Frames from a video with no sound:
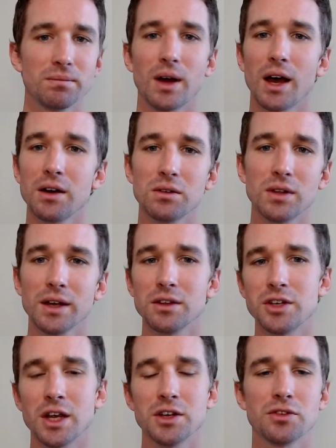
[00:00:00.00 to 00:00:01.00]
I don't like the
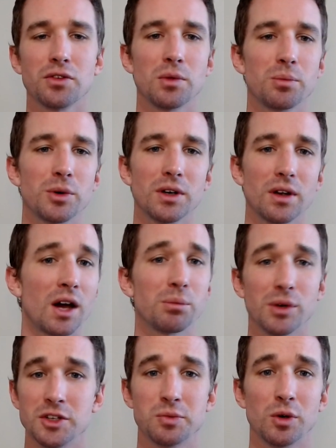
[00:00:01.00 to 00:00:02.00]
changes from the book on
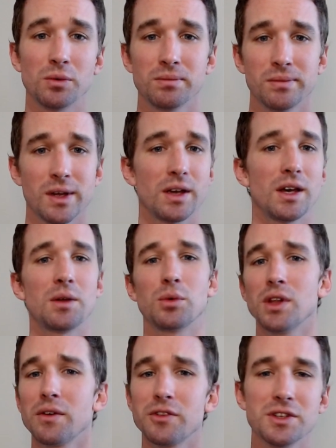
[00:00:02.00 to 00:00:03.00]
principle, and would
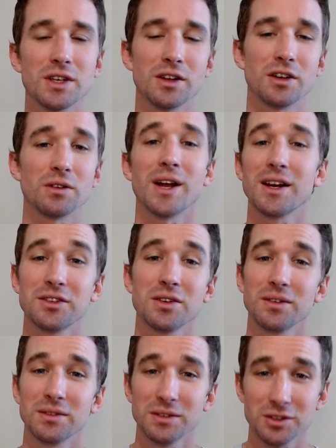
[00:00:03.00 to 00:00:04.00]
love to see a direct
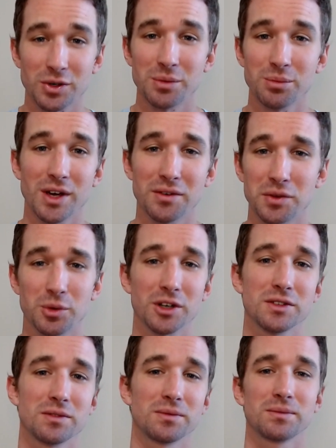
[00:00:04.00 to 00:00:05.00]
screenplay of the
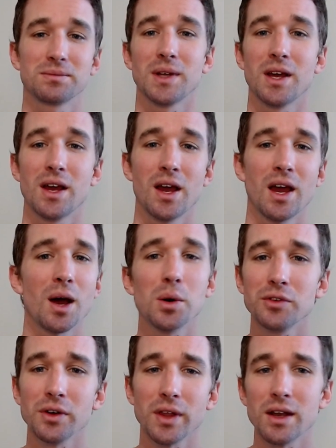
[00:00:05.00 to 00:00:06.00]
books.
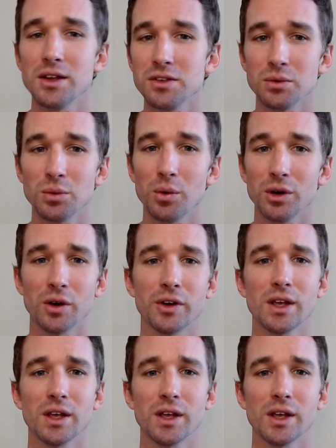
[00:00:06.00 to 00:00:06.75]
However, that isn't what we're going to